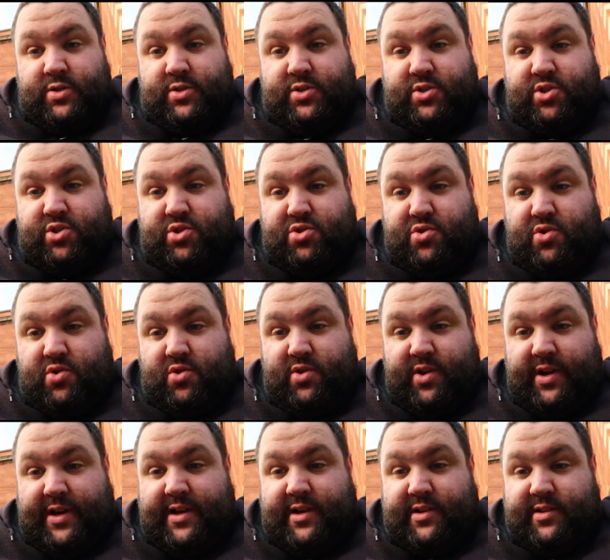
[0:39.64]

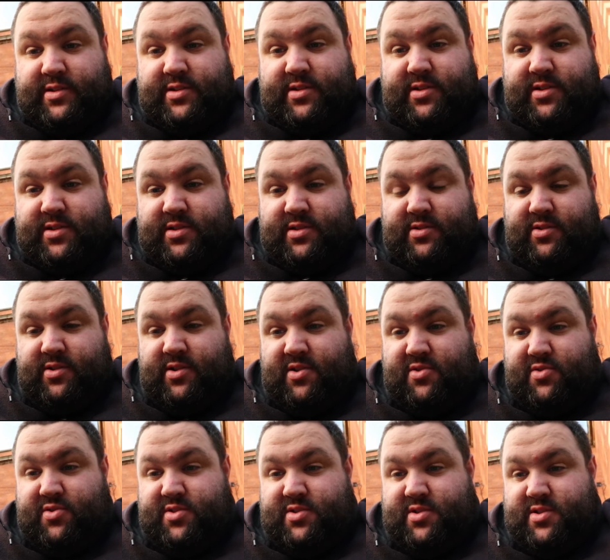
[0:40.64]
Snorlax,
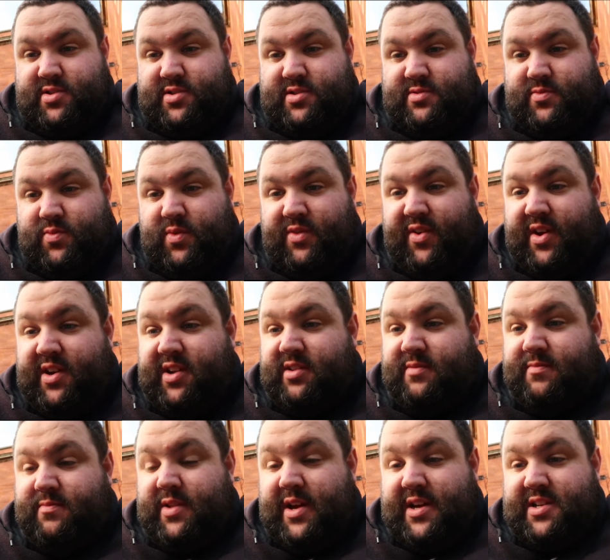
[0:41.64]
nice. We've had
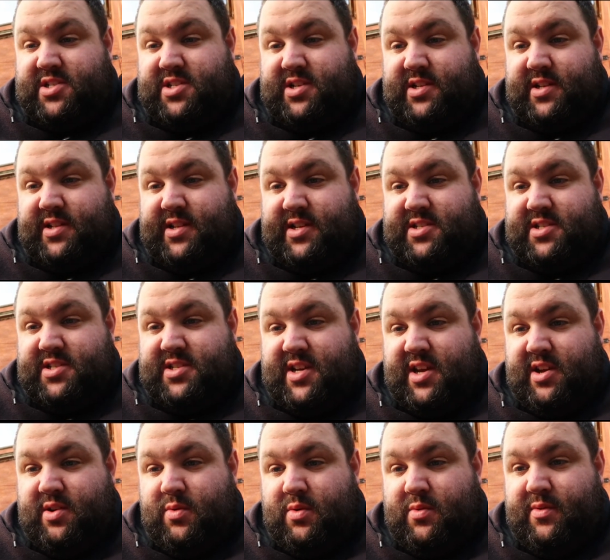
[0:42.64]
that's the
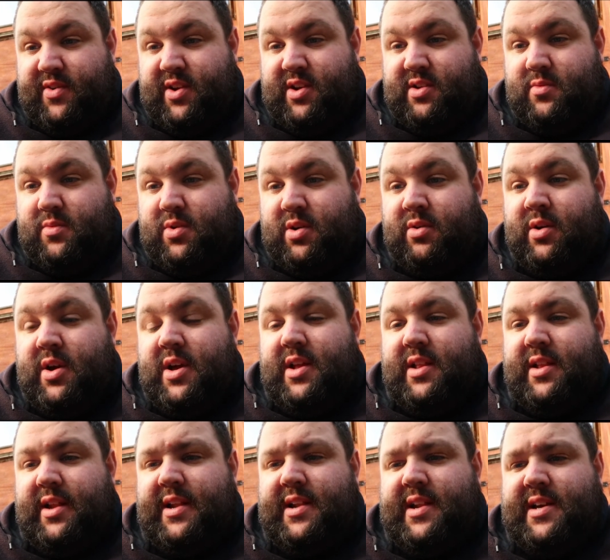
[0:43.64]
second one we've had in a while.
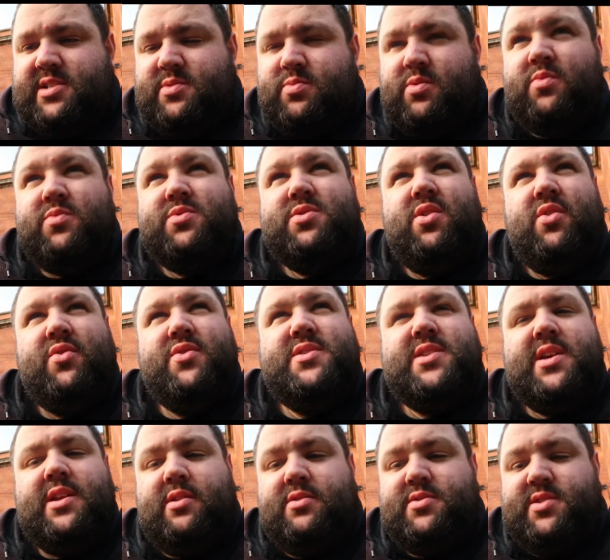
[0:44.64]
Our last one was
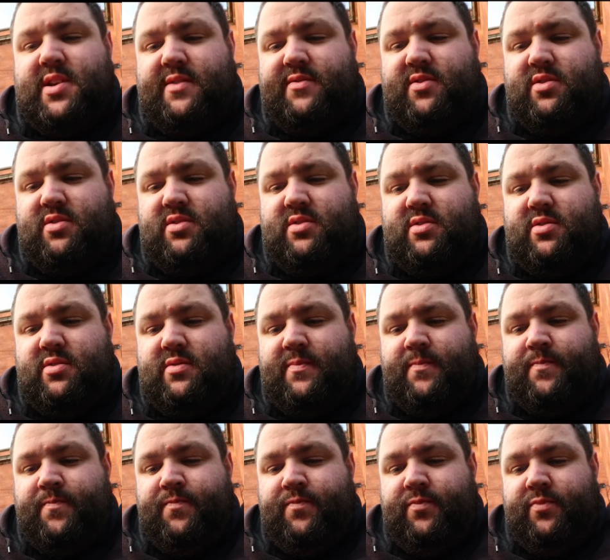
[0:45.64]
1907.
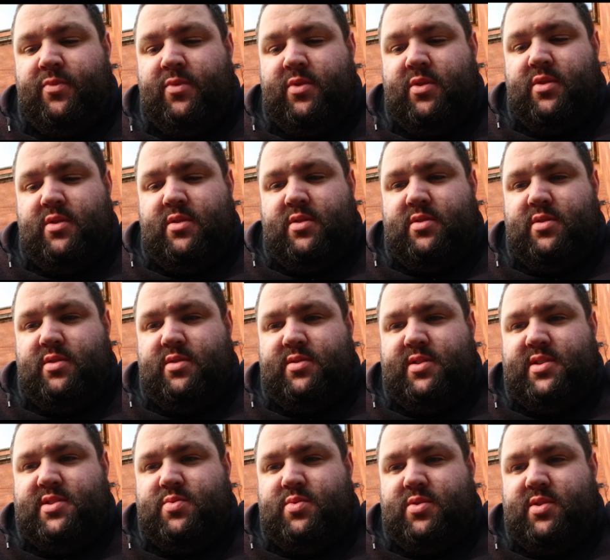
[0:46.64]

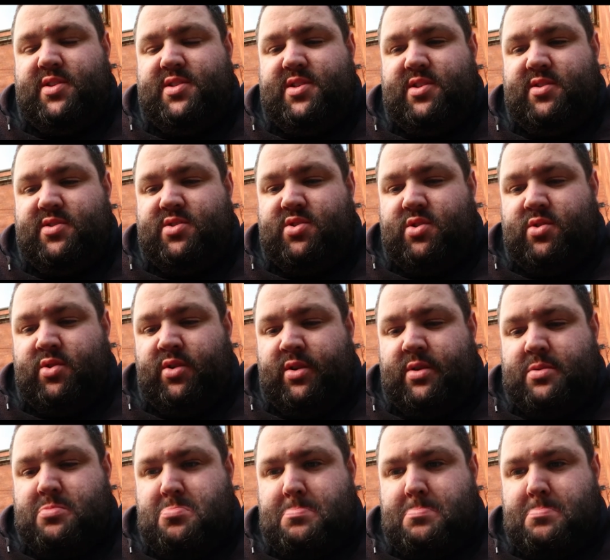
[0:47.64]
This one isn't as good.